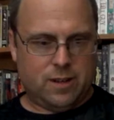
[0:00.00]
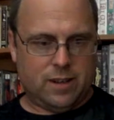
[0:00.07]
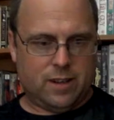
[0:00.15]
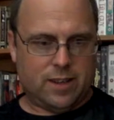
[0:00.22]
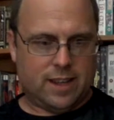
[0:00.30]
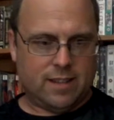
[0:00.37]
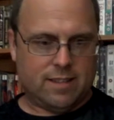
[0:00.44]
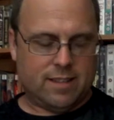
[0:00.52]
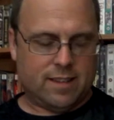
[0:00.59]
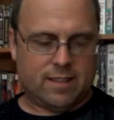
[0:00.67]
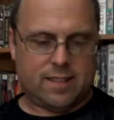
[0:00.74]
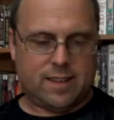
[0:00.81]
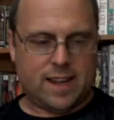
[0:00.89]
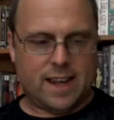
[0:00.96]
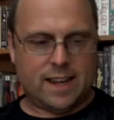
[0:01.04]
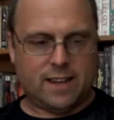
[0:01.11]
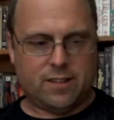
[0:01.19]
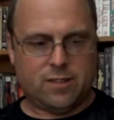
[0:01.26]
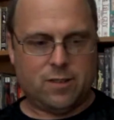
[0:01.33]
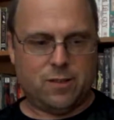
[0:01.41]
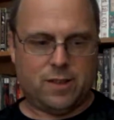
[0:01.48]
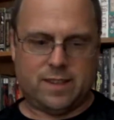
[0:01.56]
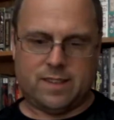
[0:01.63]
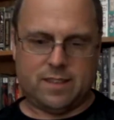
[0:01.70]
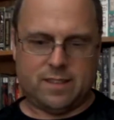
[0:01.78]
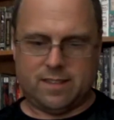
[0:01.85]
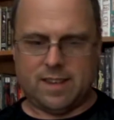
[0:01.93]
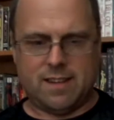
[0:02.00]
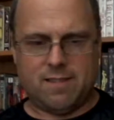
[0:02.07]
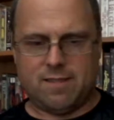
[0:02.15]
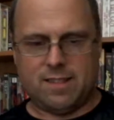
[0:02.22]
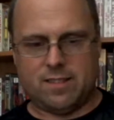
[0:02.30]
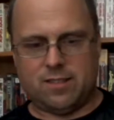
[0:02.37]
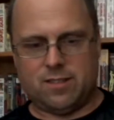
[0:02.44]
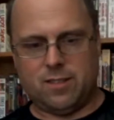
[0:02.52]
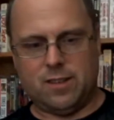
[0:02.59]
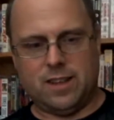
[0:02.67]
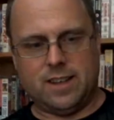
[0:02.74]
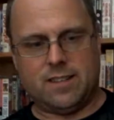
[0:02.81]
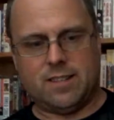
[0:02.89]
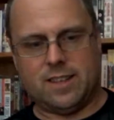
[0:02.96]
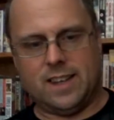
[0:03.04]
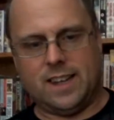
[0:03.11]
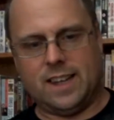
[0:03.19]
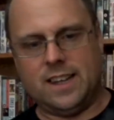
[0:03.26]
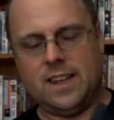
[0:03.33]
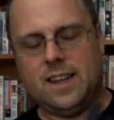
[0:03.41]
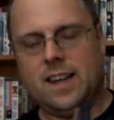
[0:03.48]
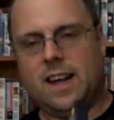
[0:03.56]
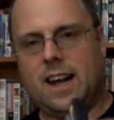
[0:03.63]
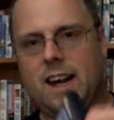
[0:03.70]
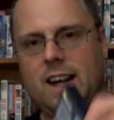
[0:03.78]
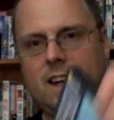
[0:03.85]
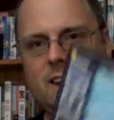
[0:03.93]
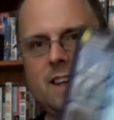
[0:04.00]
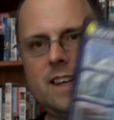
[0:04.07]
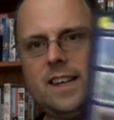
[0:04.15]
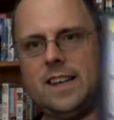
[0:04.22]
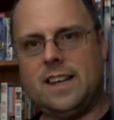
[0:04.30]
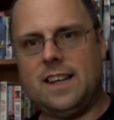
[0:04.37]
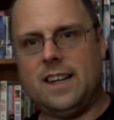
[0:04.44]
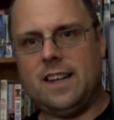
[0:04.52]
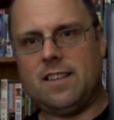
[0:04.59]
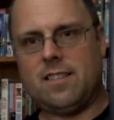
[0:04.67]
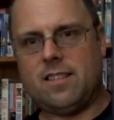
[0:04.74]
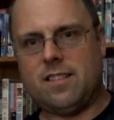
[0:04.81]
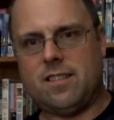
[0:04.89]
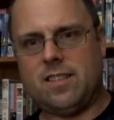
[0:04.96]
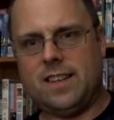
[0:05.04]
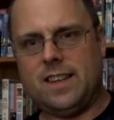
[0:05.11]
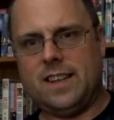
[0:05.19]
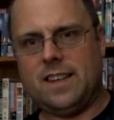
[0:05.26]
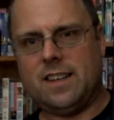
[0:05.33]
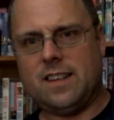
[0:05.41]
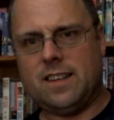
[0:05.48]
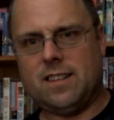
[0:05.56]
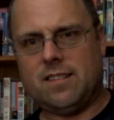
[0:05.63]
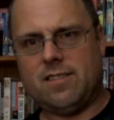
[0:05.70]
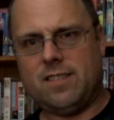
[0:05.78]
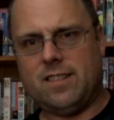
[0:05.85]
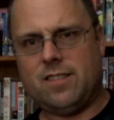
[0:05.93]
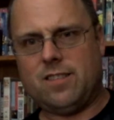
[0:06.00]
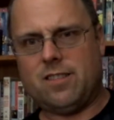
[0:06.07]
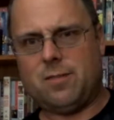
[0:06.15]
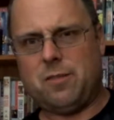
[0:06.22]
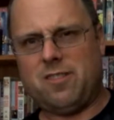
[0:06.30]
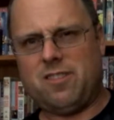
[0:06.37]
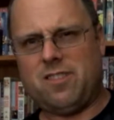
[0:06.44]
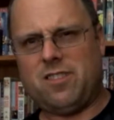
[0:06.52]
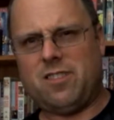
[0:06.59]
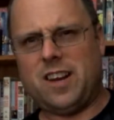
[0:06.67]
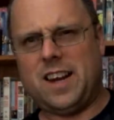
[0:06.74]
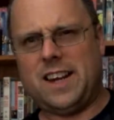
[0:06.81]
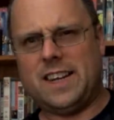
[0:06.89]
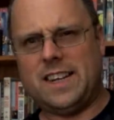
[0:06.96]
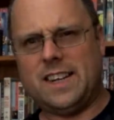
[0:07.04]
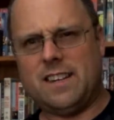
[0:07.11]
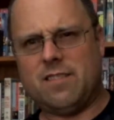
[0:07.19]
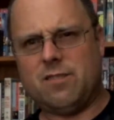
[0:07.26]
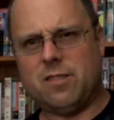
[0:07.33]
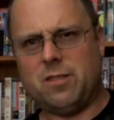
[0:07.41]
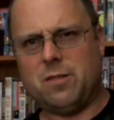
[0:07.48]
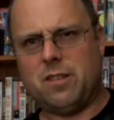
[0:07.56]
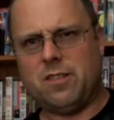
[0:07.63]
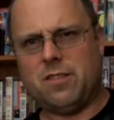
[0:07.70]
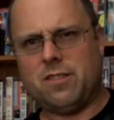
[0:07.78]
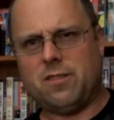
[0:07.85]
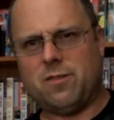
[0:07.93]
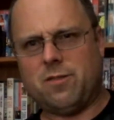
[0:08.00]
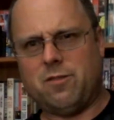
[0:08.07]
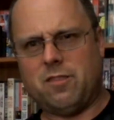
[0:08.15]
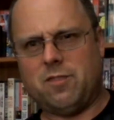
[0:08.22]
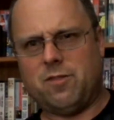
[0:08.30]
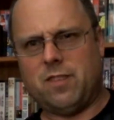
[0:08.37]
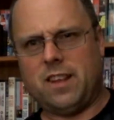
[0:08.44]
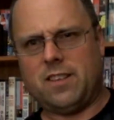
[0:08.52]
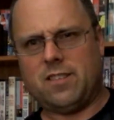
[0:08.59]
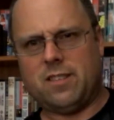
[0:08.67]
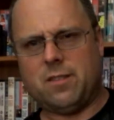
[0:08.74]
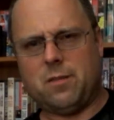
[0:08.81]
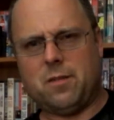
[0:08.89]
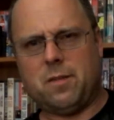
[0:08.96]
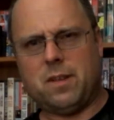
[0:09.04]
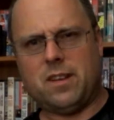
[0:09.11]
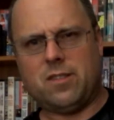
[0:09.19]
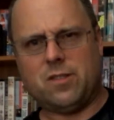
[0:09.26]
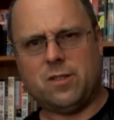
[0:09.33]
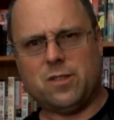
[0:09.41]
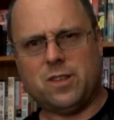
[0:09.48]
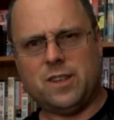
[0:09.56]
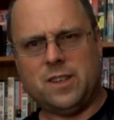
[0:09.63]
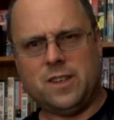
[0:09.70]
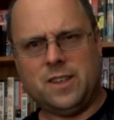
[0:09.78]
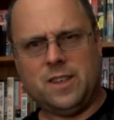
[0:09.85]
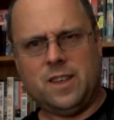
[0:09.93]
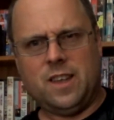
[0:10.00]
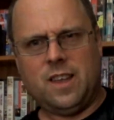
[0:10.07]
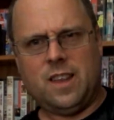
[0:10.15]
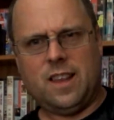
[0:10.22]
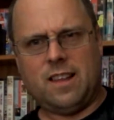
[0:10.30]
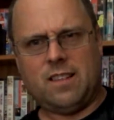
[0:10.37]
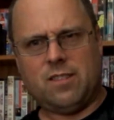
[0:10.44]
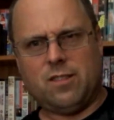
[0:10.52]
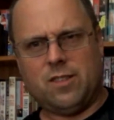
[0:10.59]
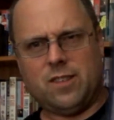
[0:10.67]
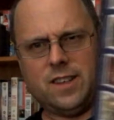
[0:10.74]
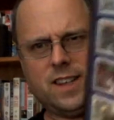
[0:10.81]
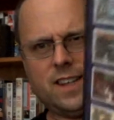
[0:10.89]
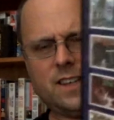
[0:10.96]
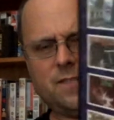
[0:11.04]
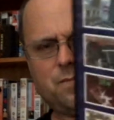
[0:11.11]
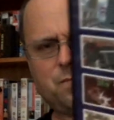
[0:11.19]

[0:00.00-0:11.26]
things in the sky, shooting terrorists, shooting this and that. And yeah, as you can see, little screenshots, a bit shiny in the screen, lots of reflection. I want to make sure that's all there.